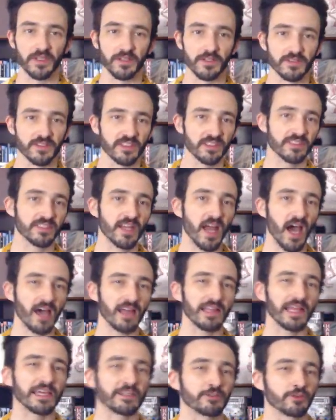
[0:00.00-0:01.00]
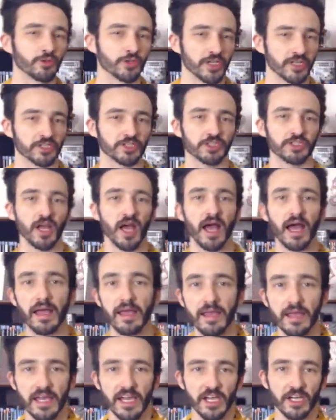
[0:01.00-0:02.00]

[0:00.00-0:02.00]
kills. It's not like trick shot,